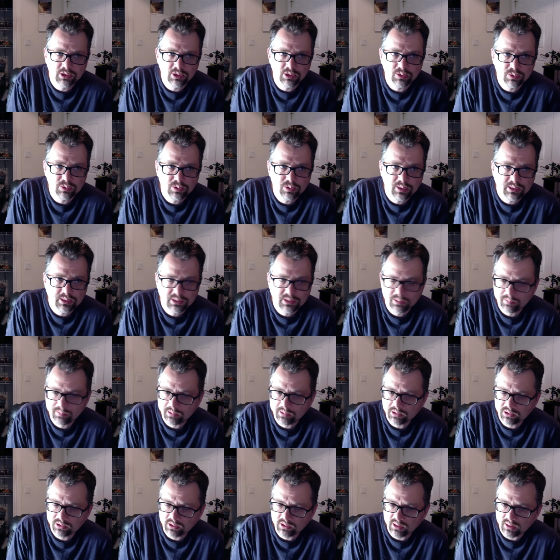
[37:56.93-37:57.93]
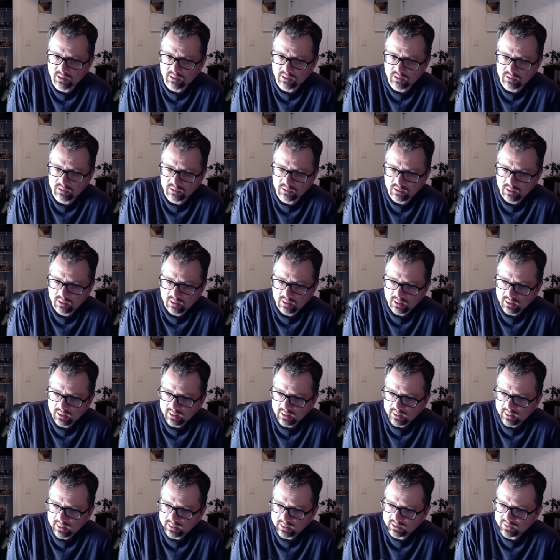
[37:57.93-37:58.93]
crazy person like this.
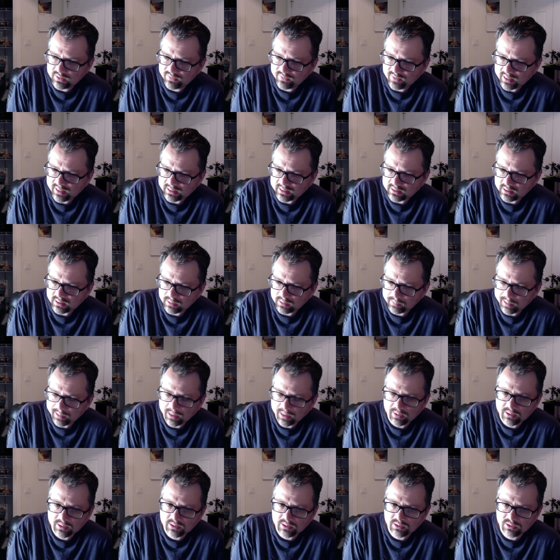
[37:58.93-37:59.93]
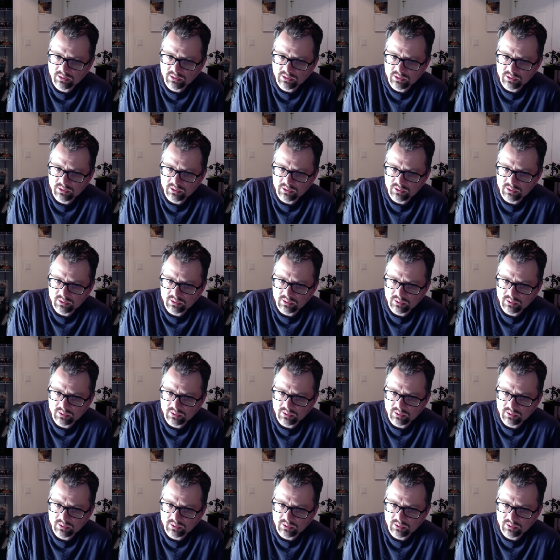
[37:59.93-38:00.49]
It's the fact that Americans